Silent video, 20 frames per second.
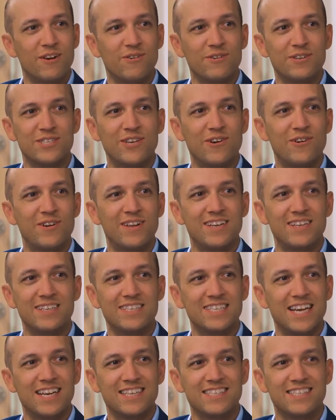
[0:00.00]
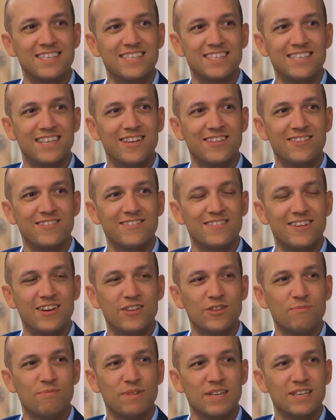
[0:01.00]
Arizona and Texas and
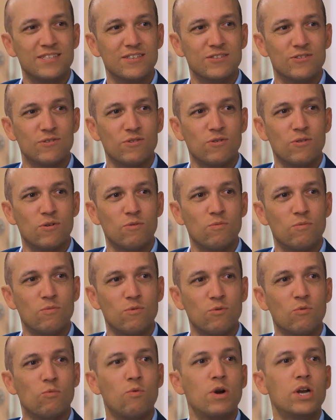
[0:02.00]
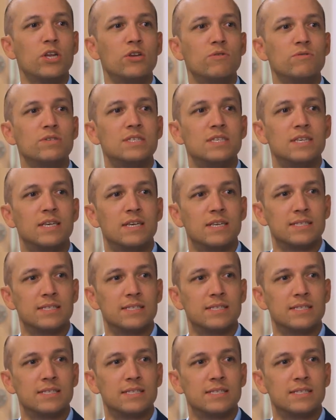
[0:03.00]
other places? Or what do you see